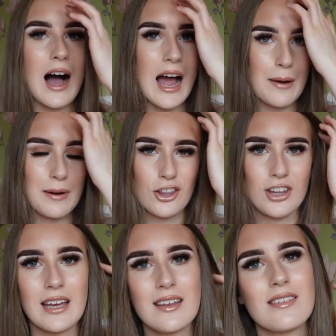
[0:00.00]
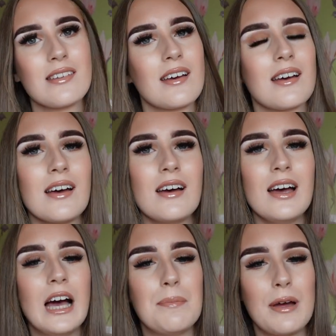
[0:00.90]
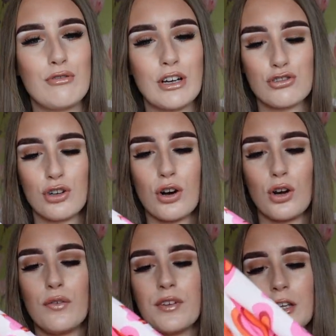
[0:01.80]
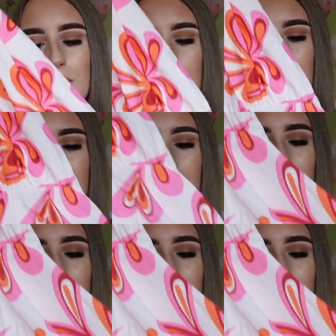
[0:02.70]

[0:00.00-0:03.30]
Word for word: I am actually into a bit of retro clothing at the moment, so